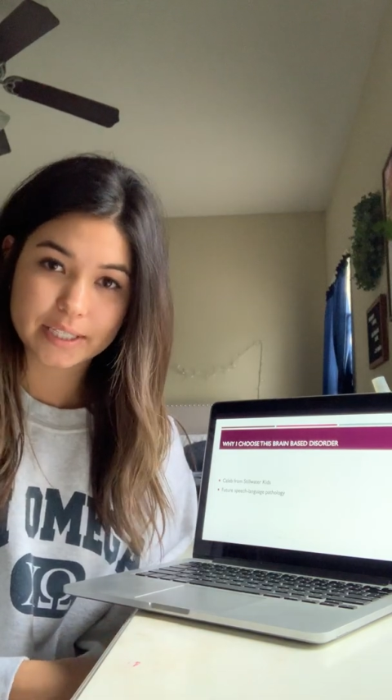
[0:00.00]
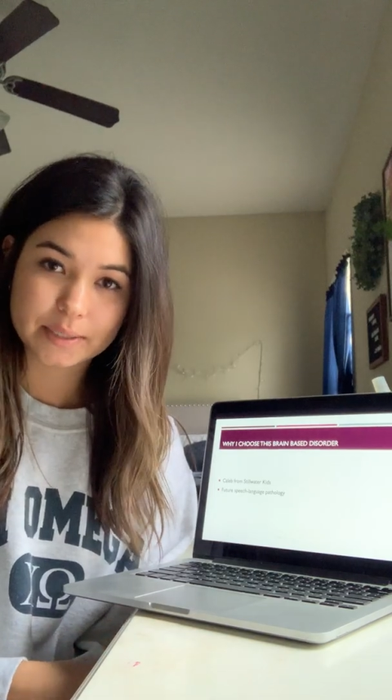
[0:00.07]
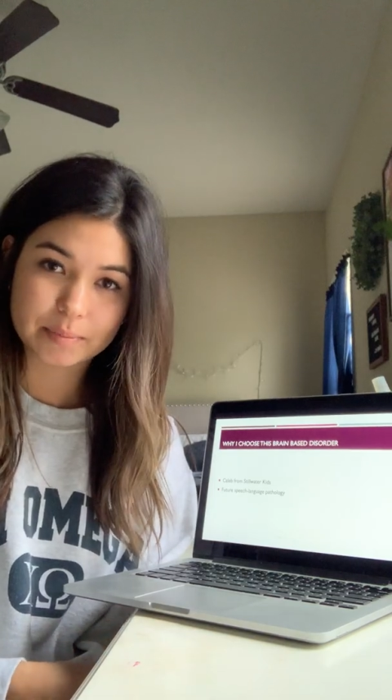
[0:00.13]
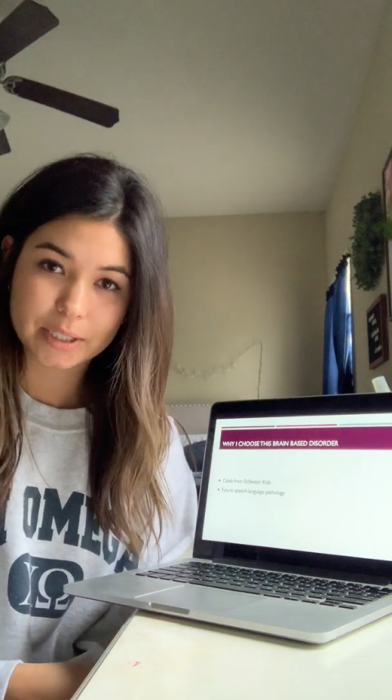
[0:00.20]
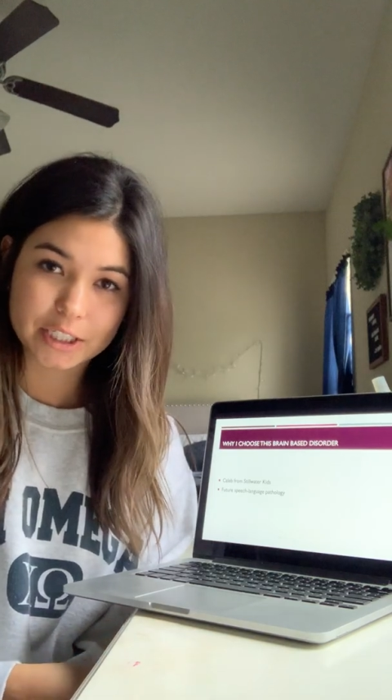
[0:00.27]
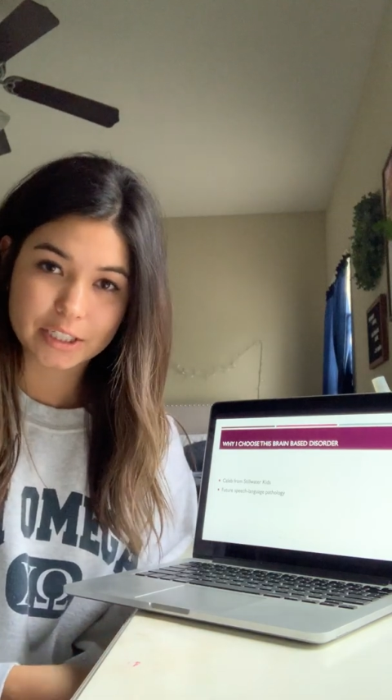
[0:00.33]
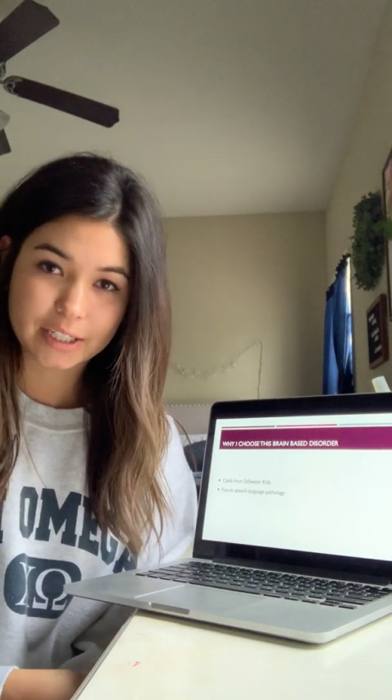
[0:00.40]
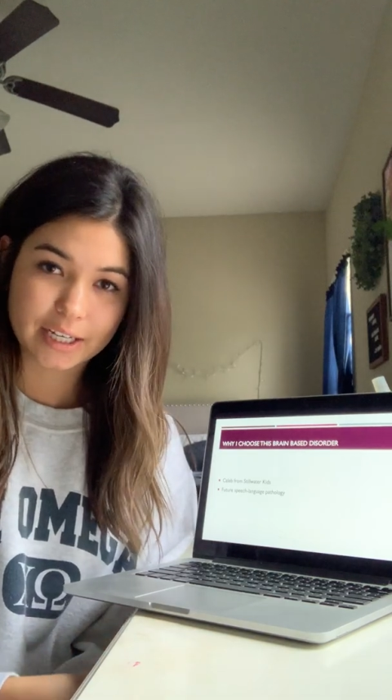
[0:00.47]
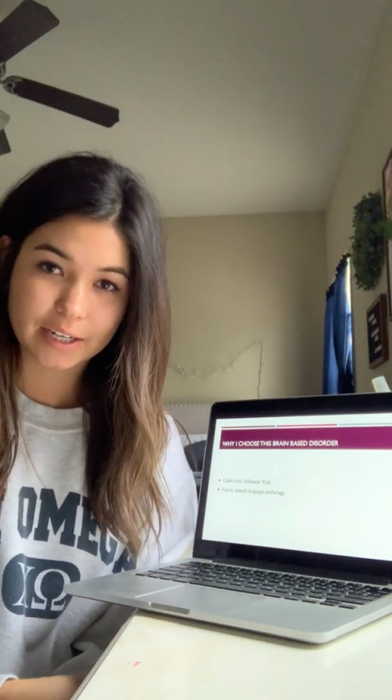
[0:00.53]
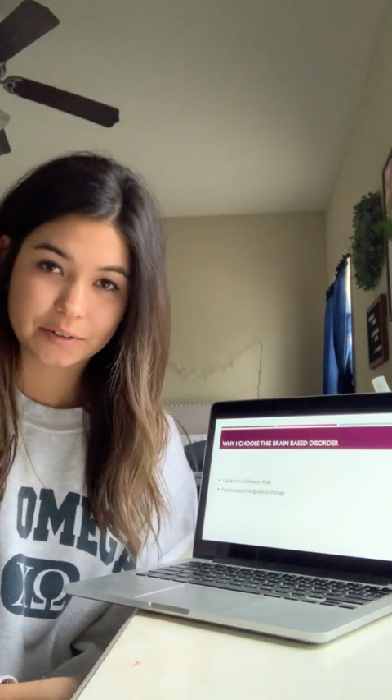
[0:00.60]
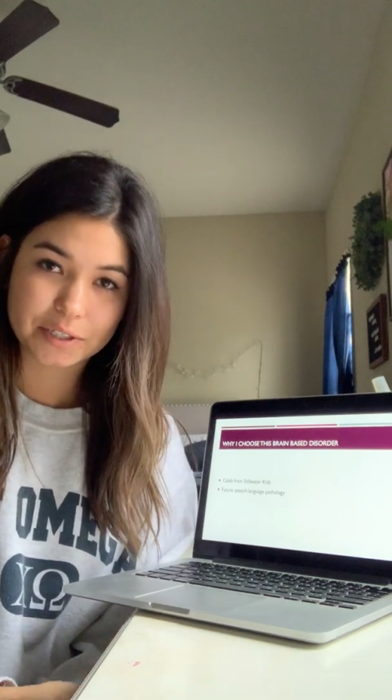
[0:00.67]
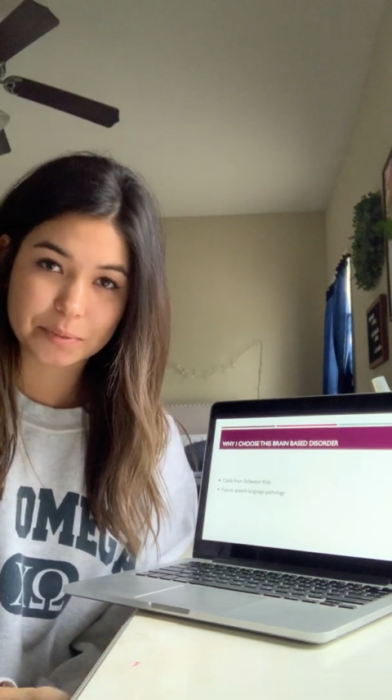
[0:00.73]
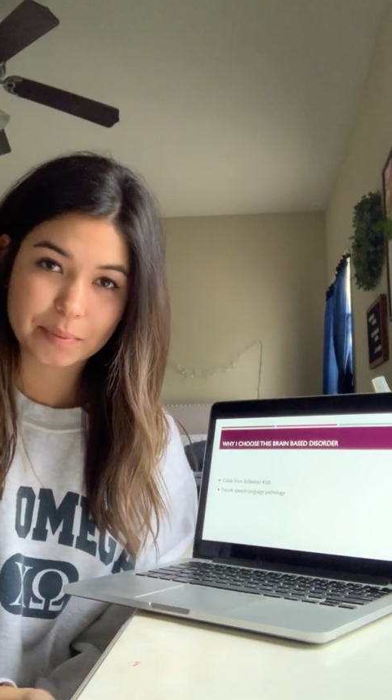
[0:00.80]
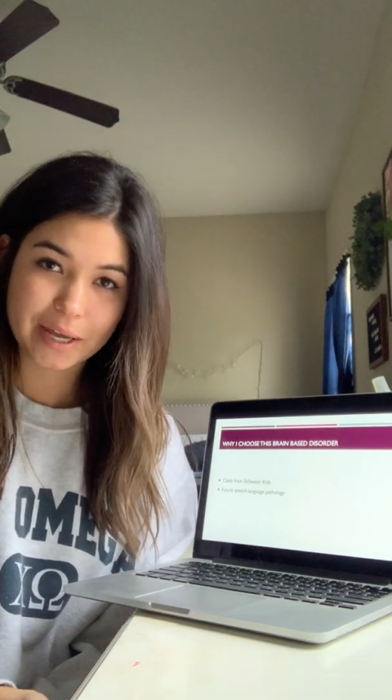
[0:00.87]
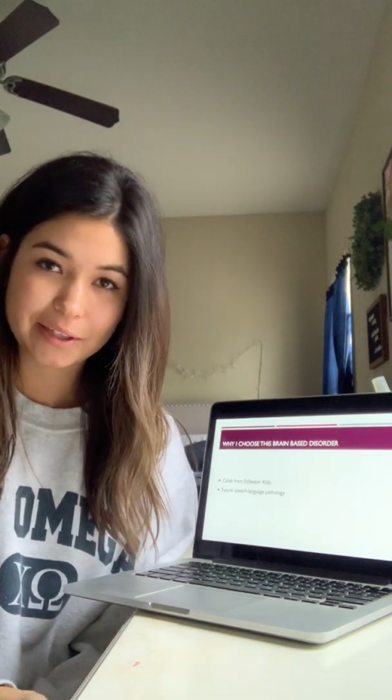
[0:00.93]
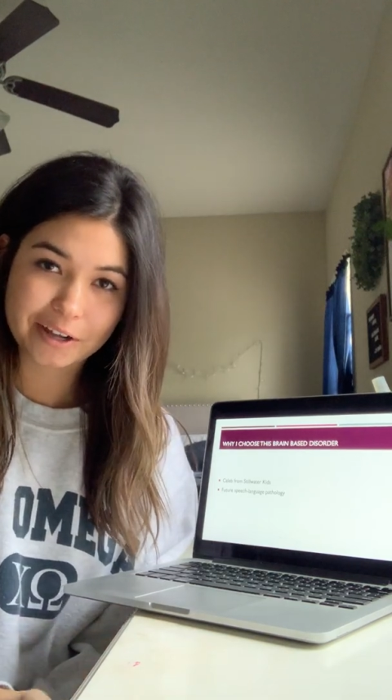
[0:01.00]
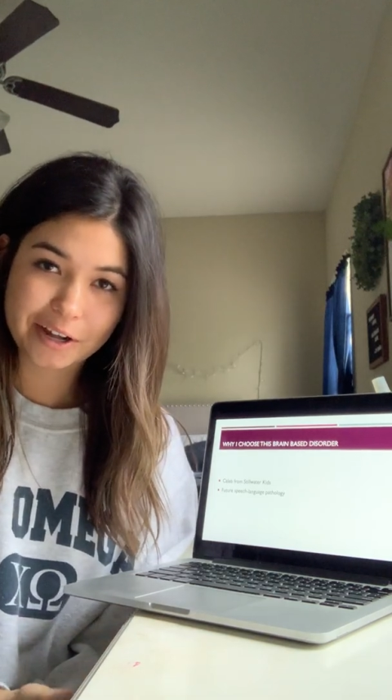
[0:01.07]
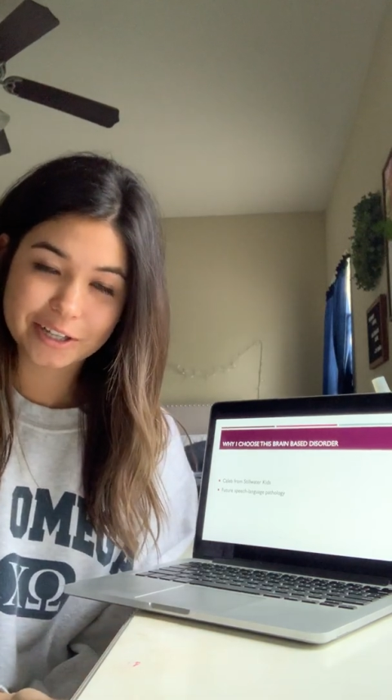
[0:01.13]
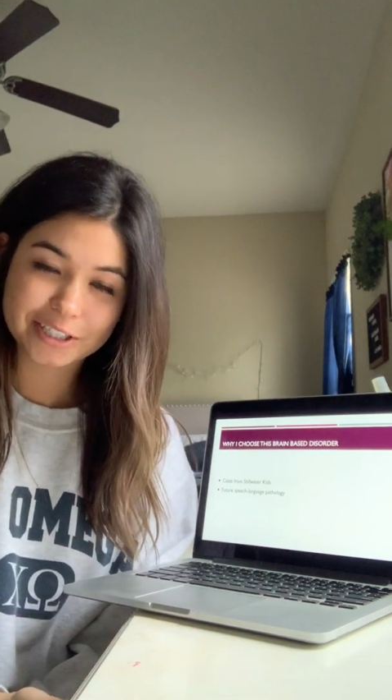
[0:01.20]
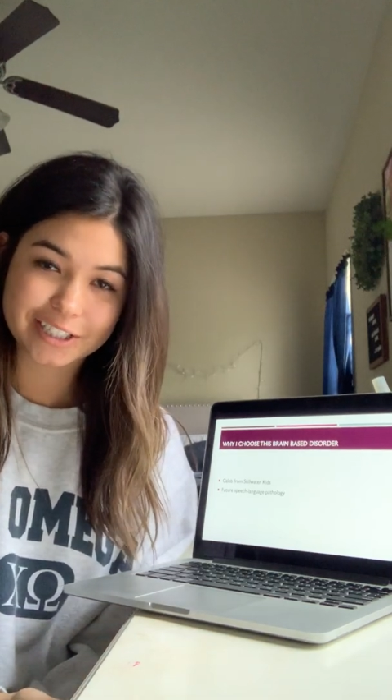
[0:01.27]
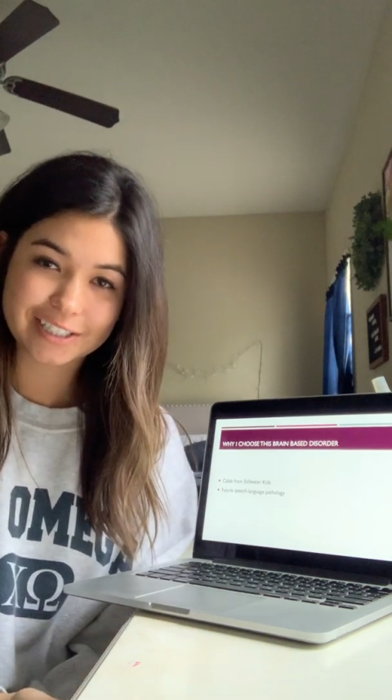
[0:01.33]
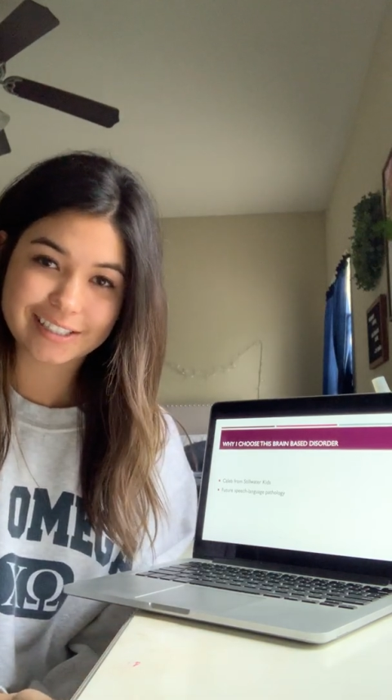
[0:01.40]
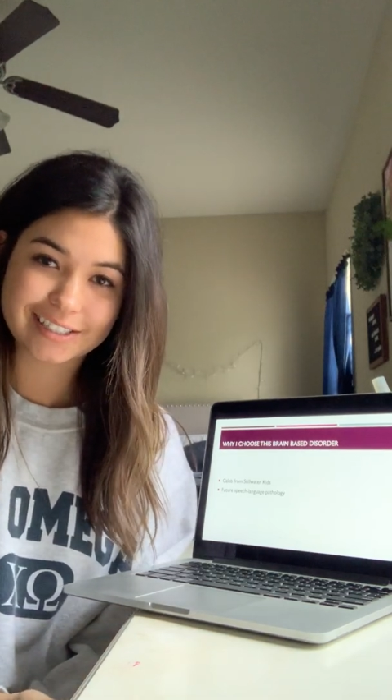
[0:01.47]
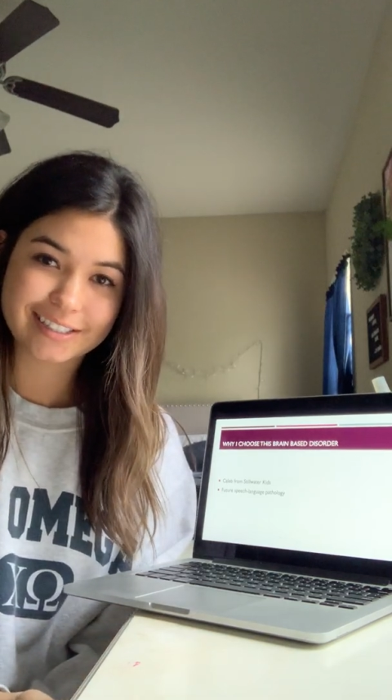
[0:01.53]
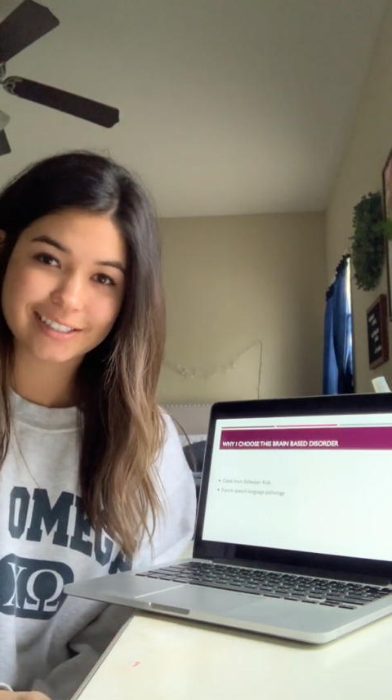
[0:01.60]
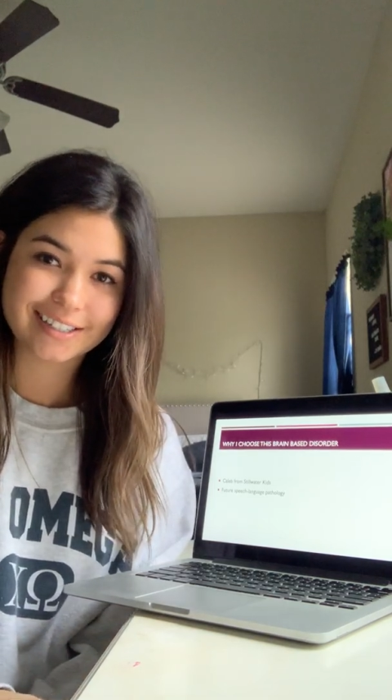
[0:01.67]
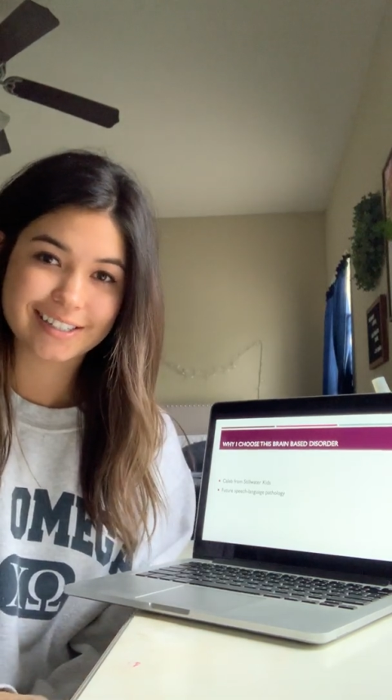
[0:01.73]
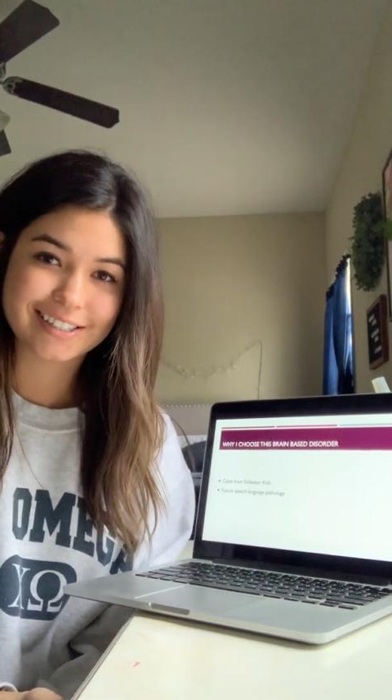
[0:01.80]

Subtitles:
speech and language pathologist.